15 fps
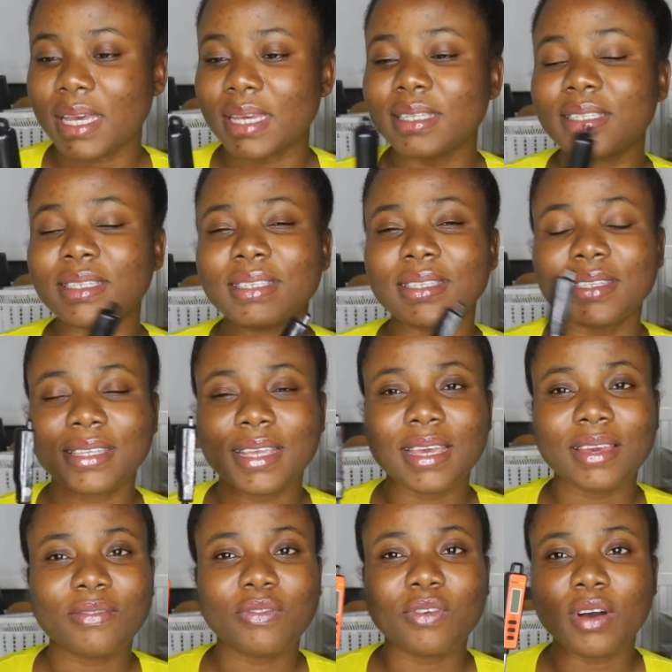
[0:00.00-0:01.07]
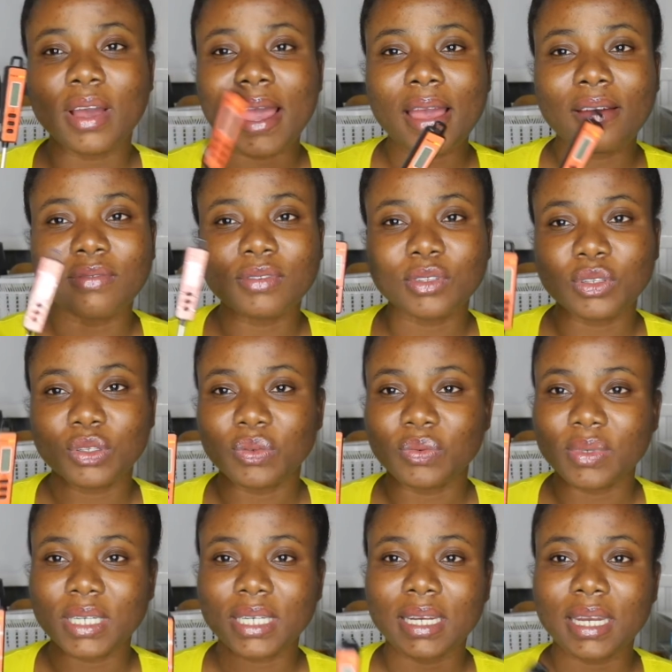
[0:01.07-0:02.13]
It just takes forever to
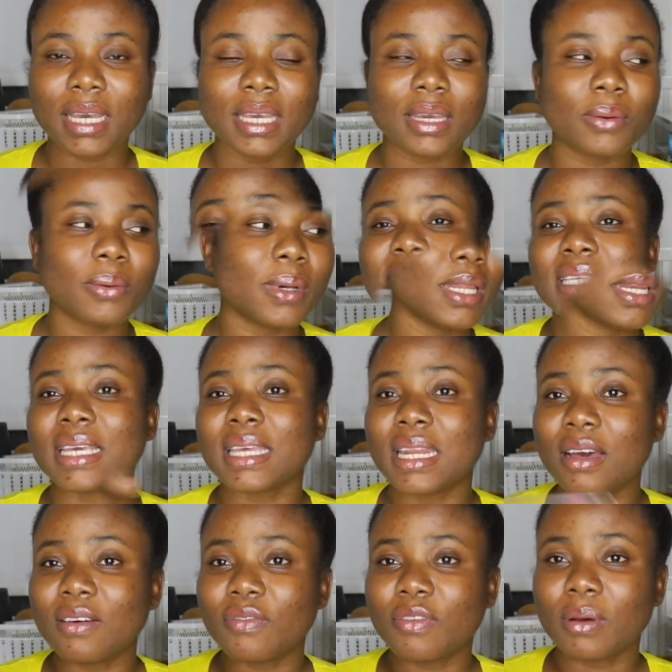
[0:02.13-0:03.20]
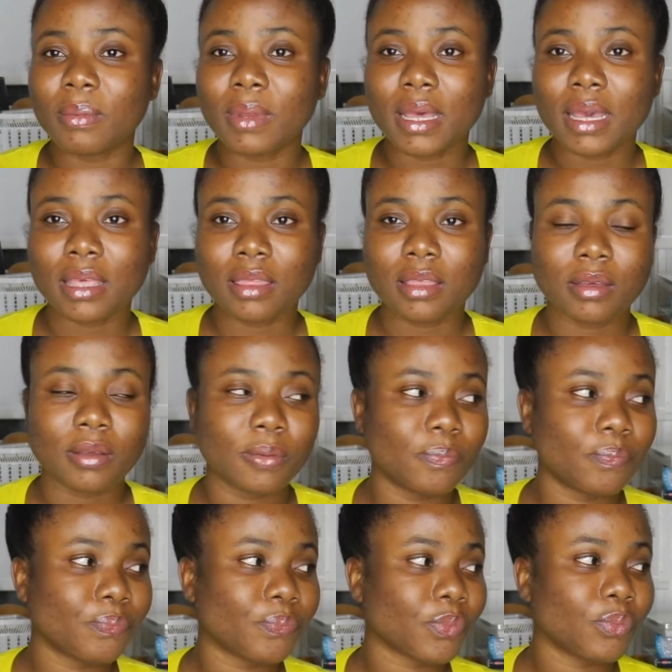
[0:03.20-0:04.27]
read. Like when I take it out from like
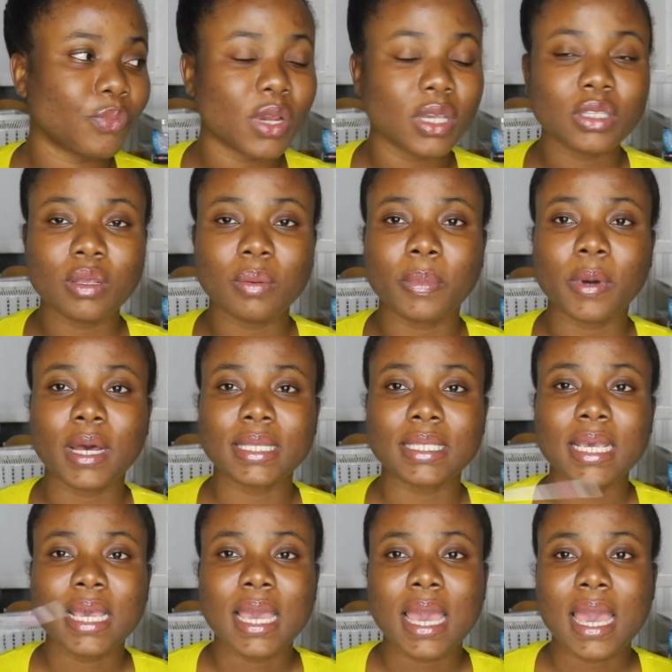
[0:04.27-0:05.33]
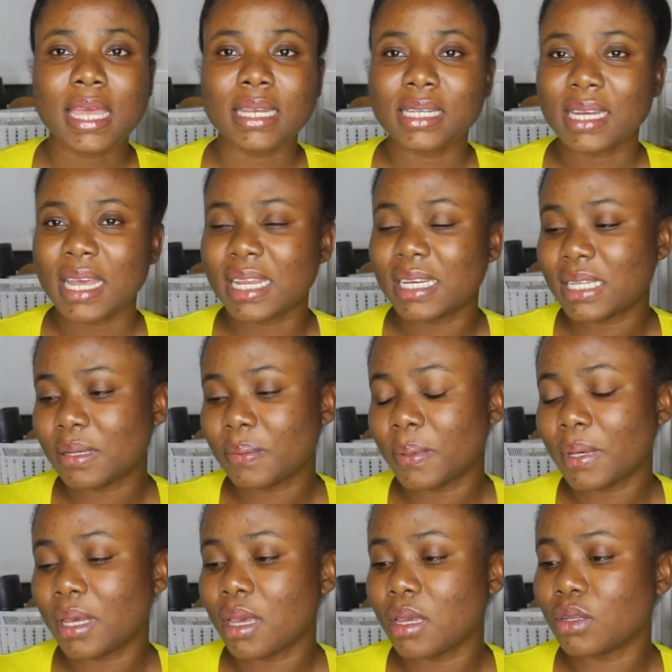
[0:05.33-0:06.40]
the Presto pot and then I dip
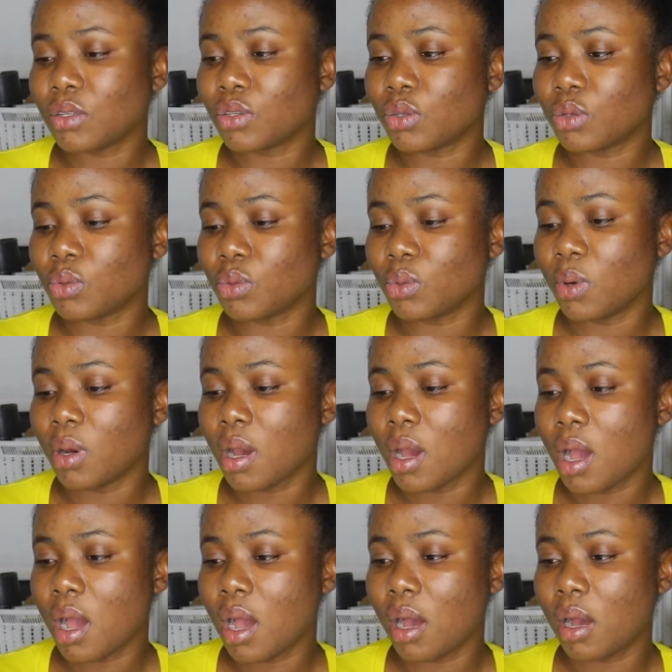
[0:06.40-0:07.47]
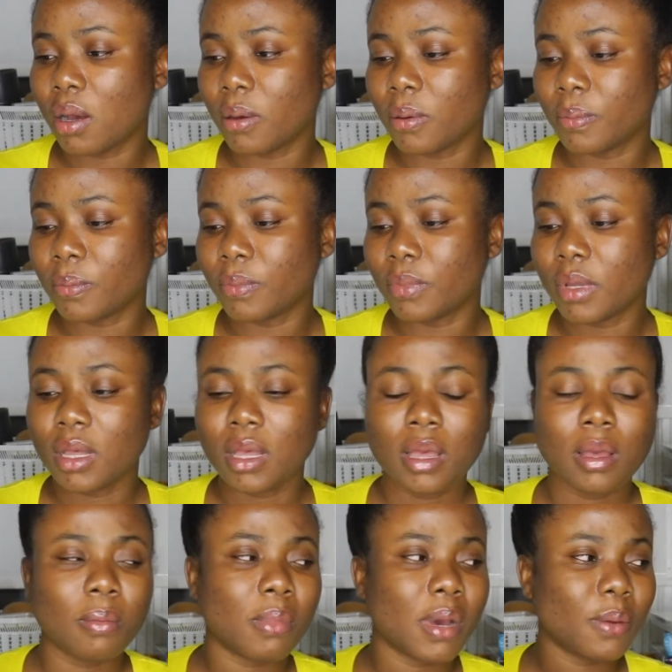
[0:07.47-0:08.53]
it into
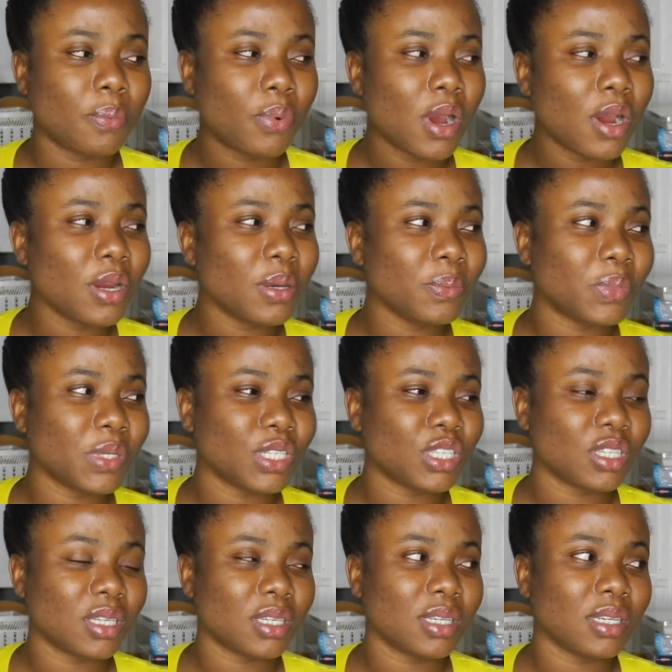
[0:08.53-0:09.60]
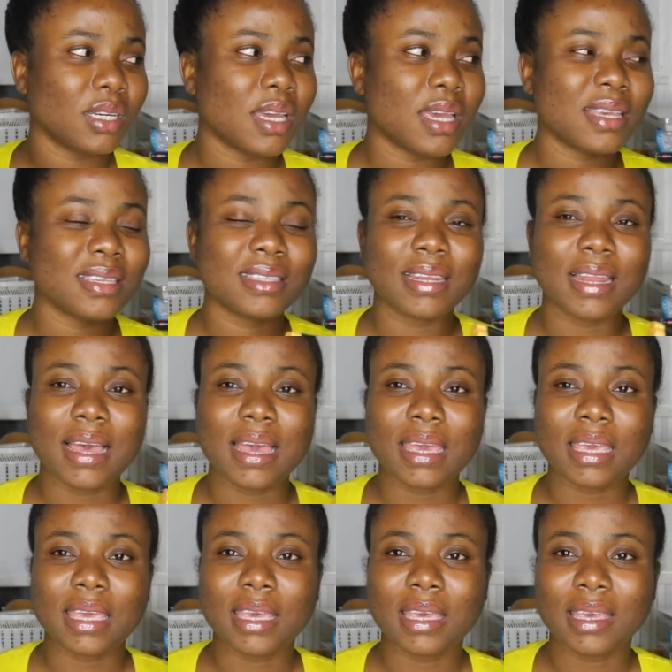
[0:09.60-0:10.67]
my pouring pitcher, it's
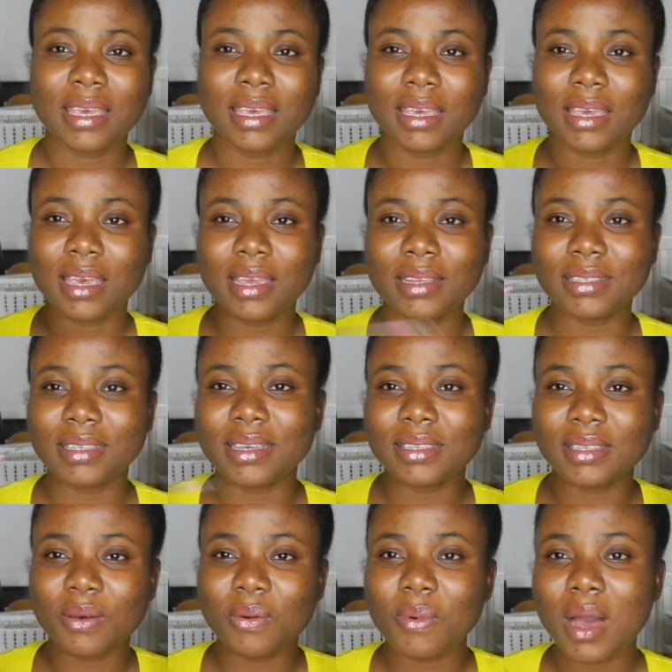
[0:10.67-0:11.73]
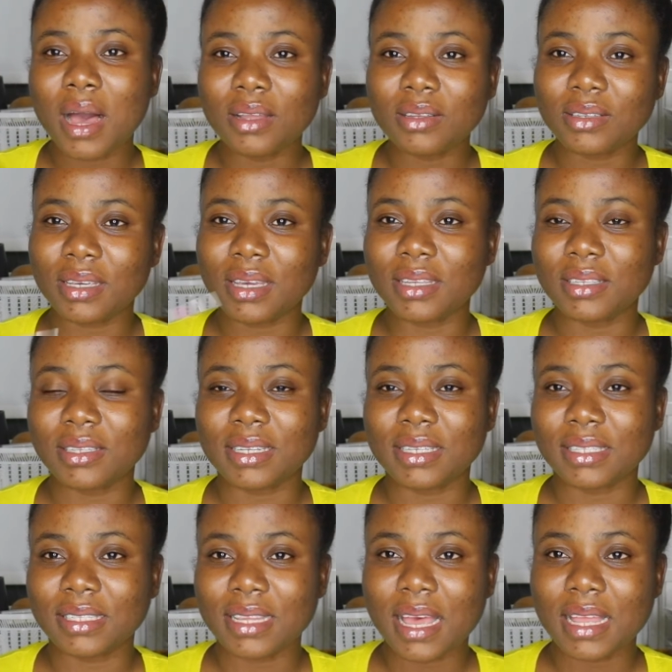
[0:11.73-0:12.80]
like it takes a while to get to the
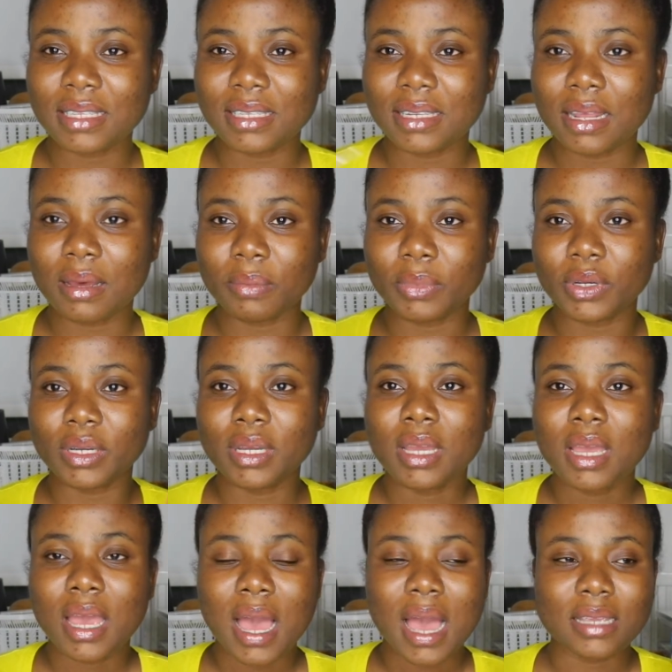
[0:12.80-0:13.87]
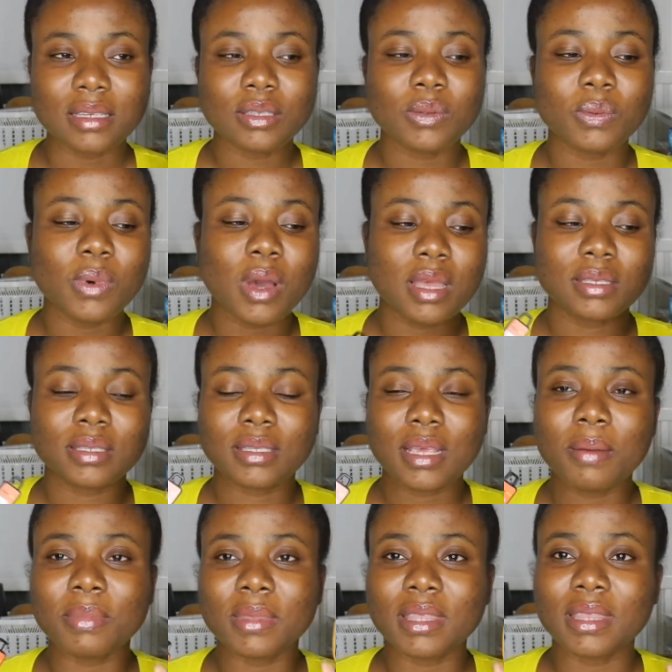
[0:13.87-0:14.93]
exact number. I just want
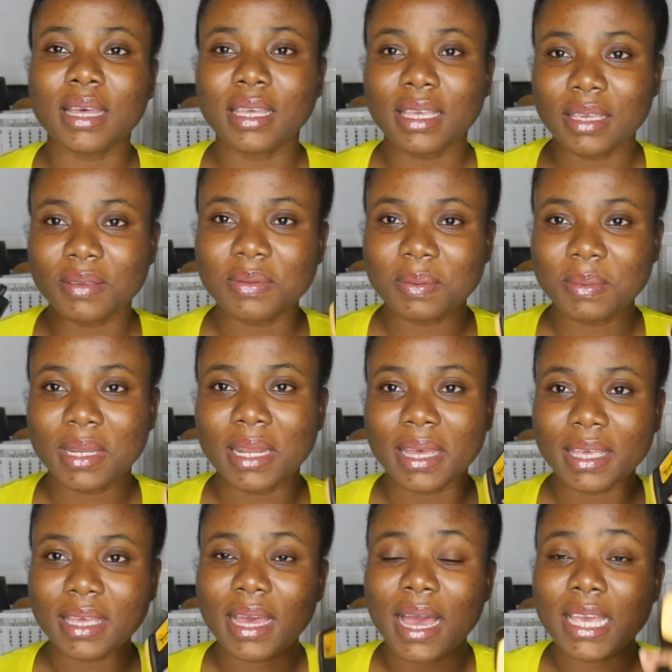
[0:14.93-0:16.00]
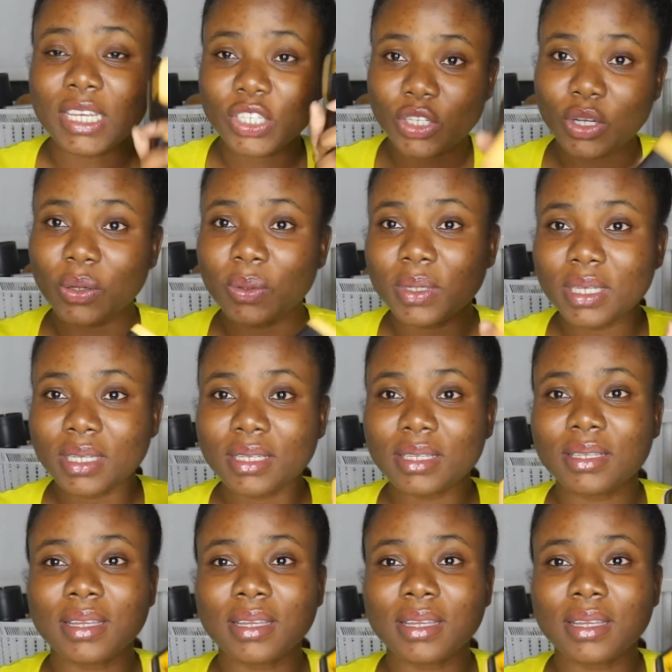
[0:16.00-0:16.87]
something that gives me like I show it.